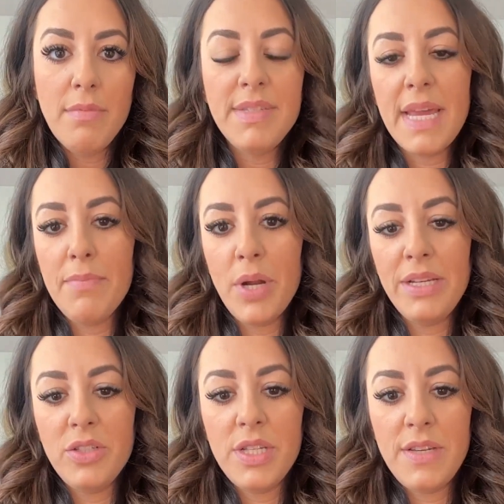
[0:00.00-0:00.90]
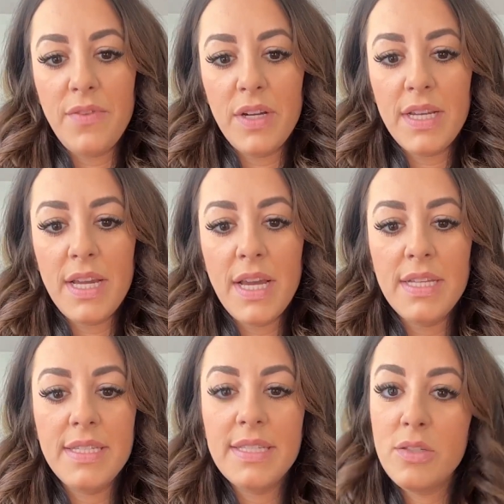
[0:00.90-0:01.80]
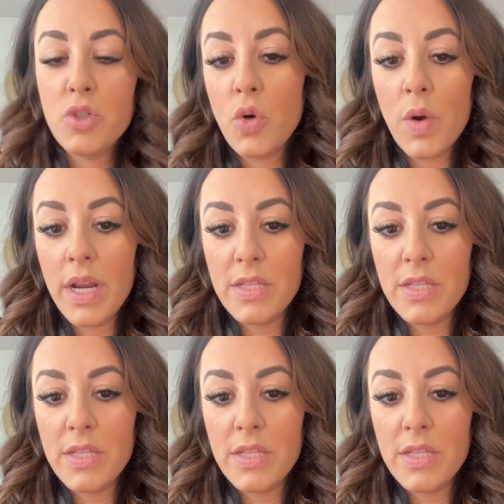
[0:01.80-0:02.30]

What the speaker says: same brand, just a different short